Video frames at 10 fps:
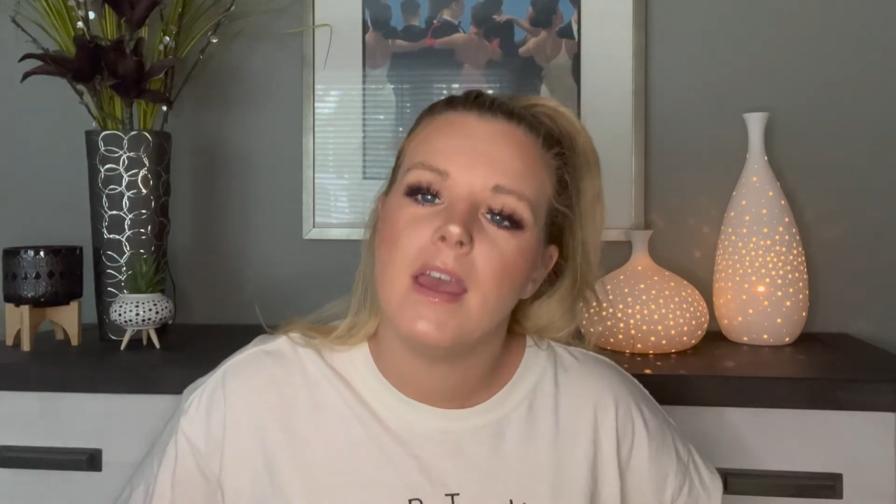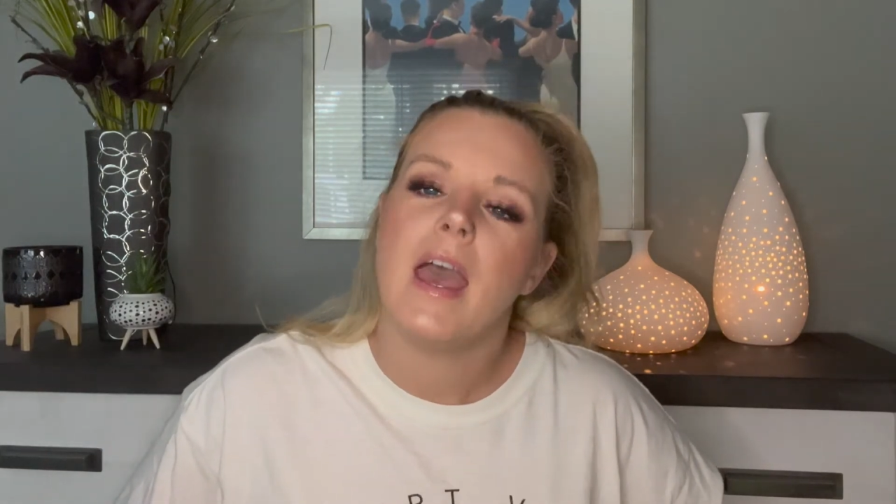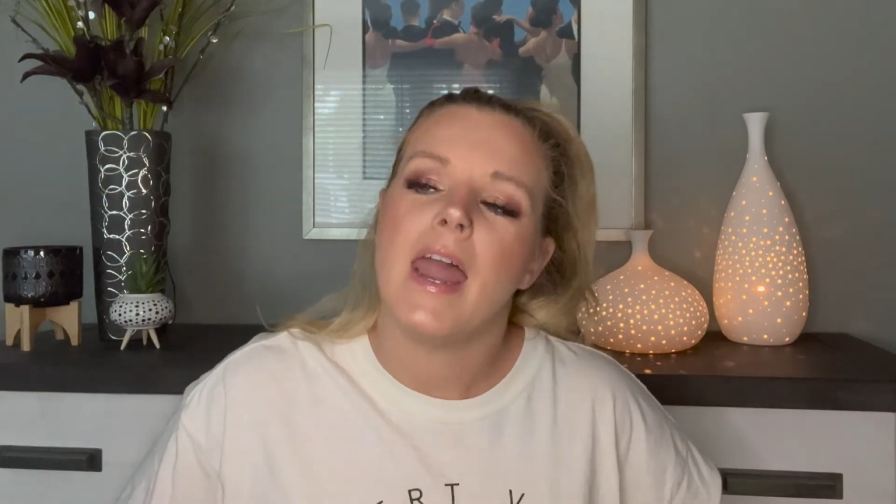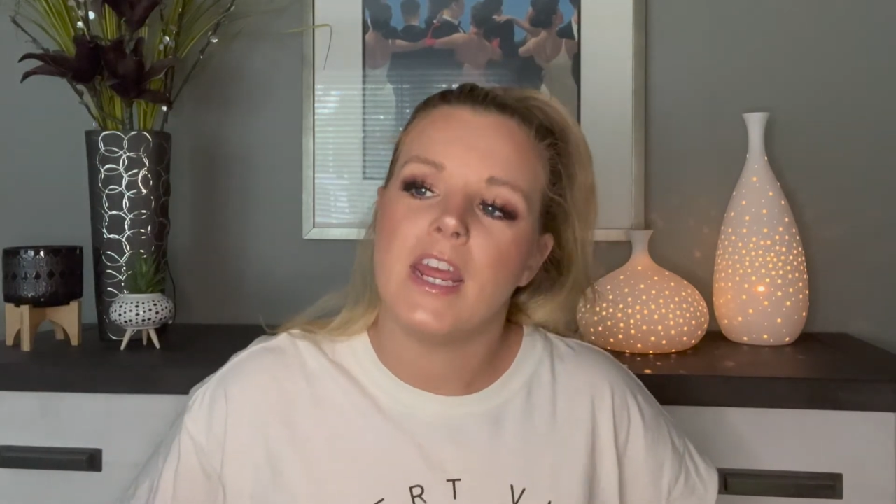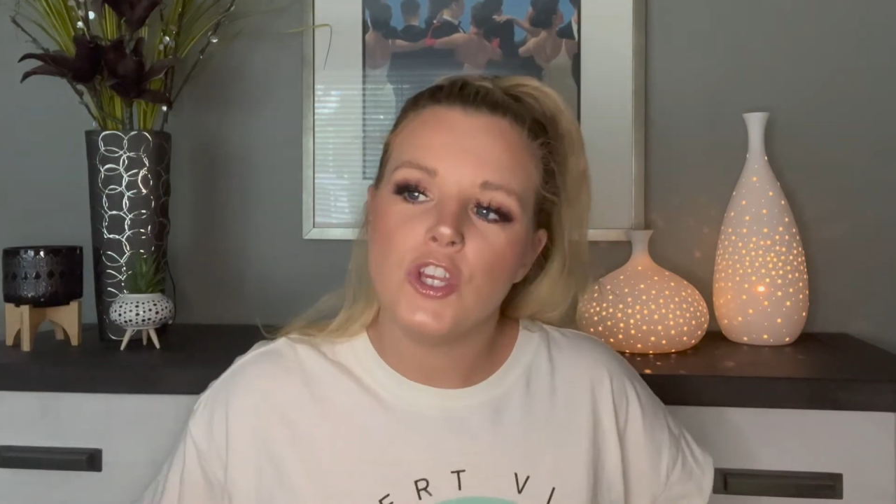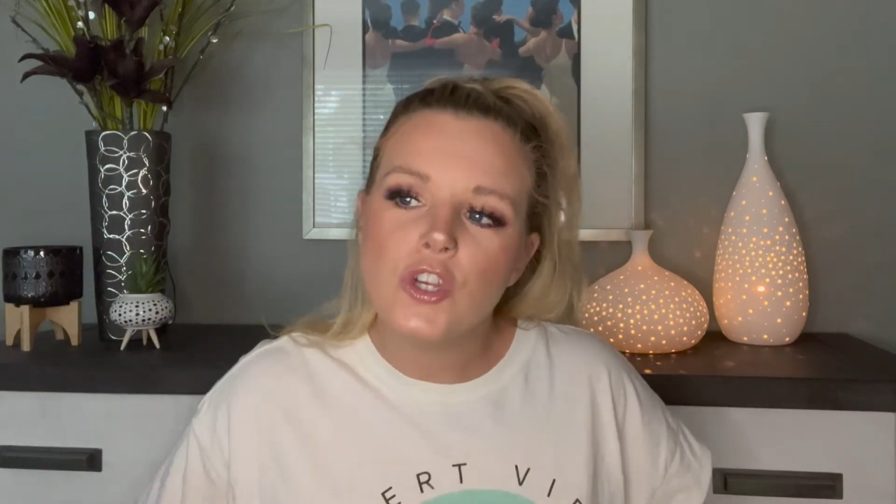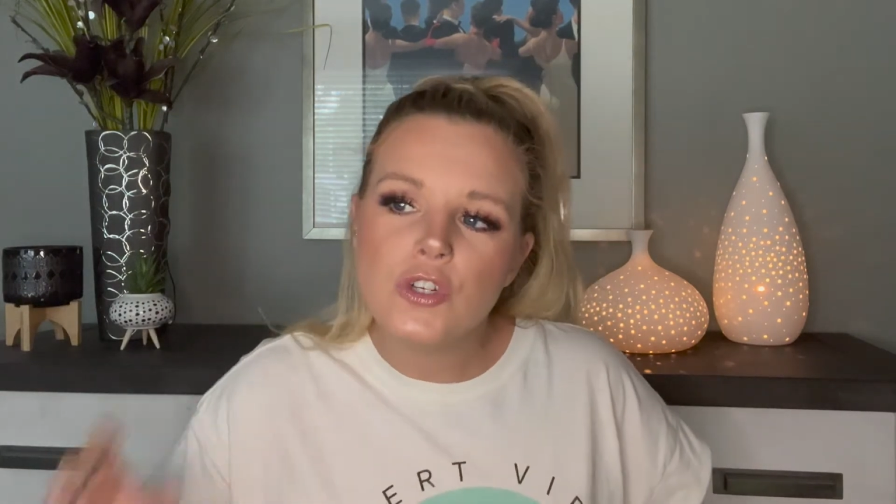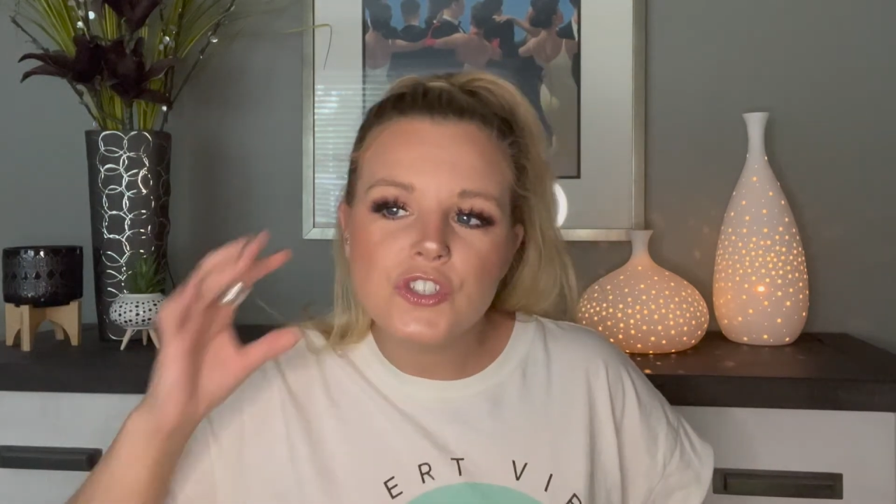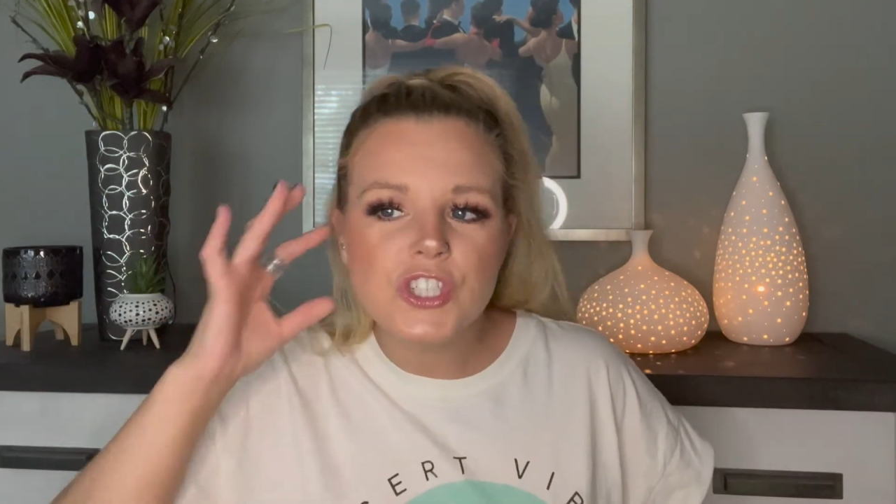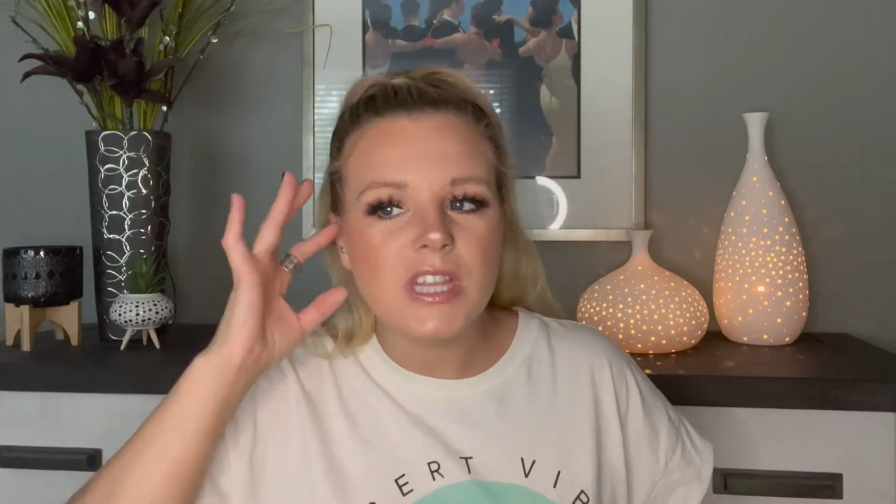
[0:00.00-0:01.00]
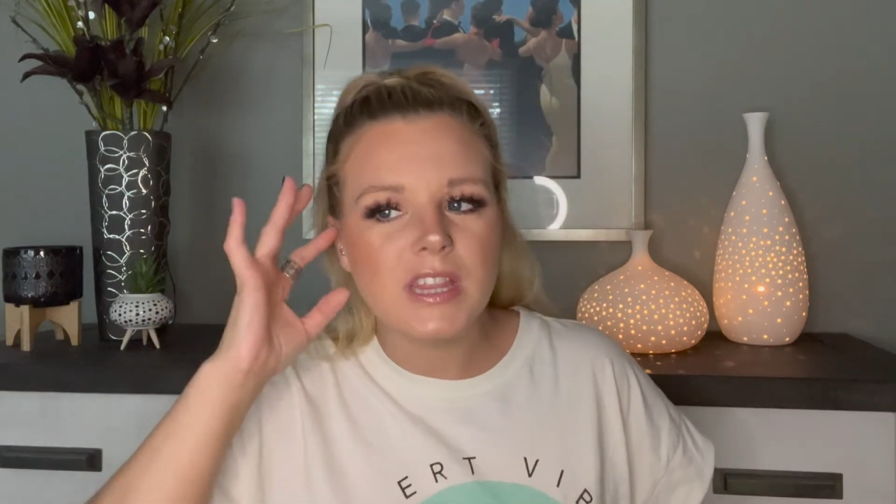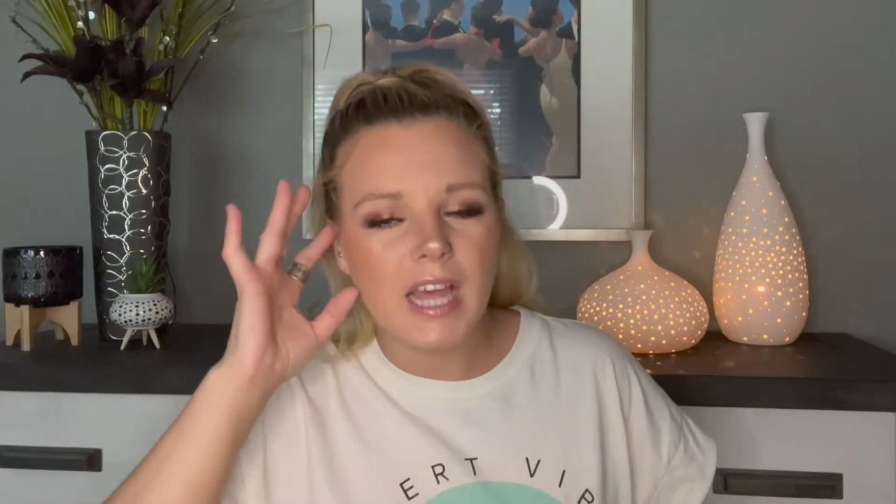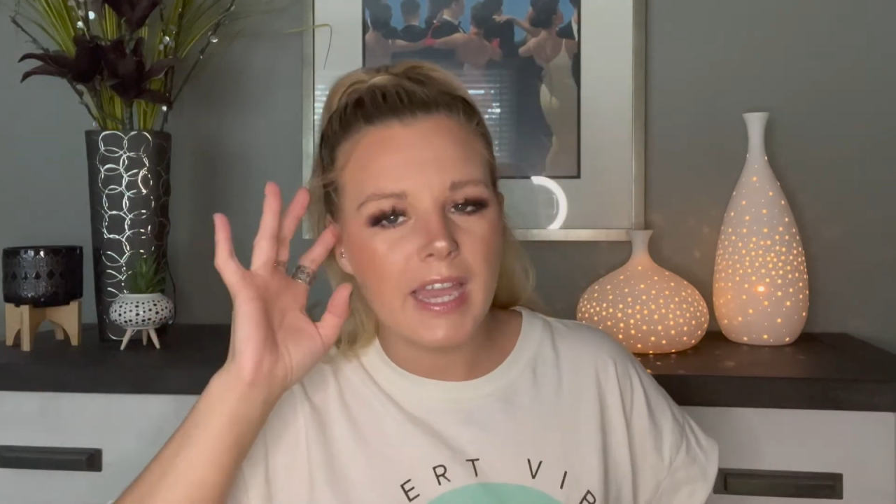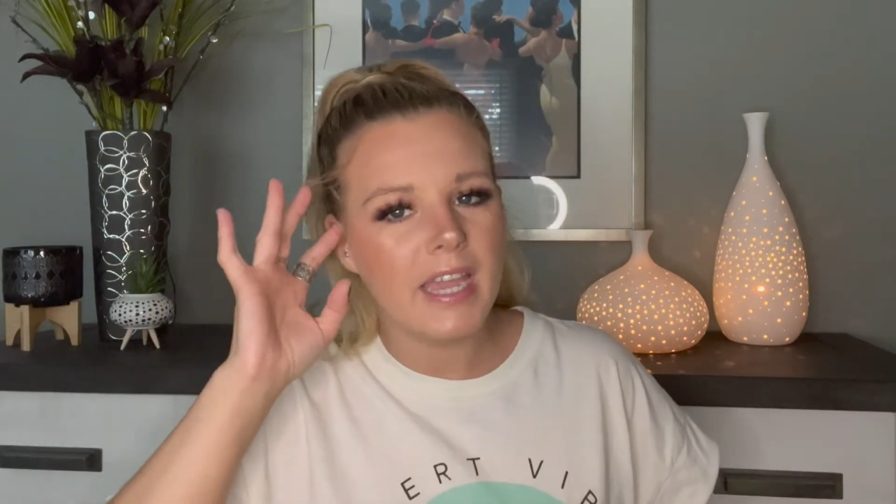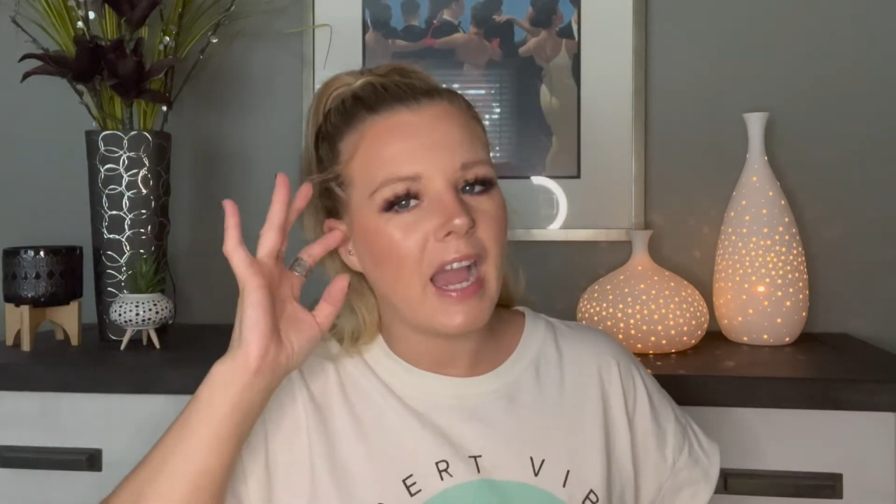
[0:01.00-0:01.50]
And I usually like,